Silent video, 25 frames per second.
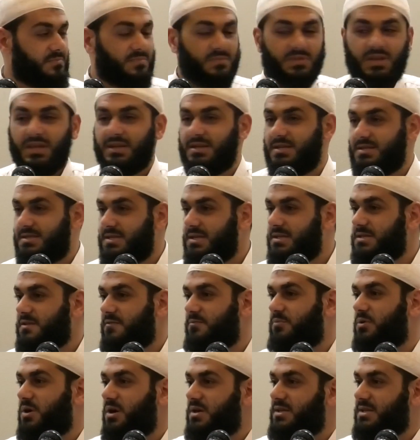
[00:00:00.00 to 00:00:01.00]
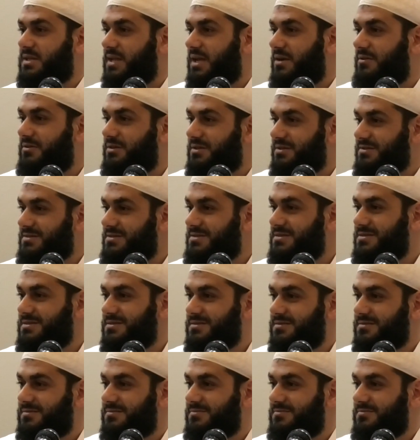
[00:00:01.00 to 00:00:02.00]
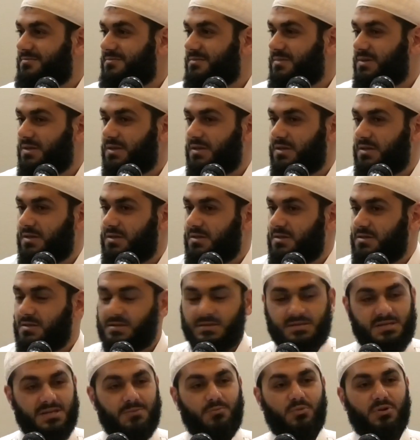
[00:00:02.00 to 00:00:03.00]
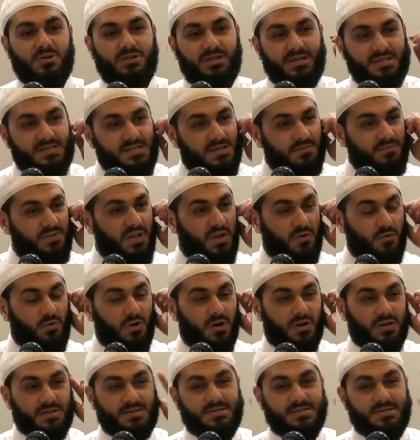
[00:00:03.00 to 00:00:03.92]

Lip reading: That disease of pride and arrogance. Someone does something wrong,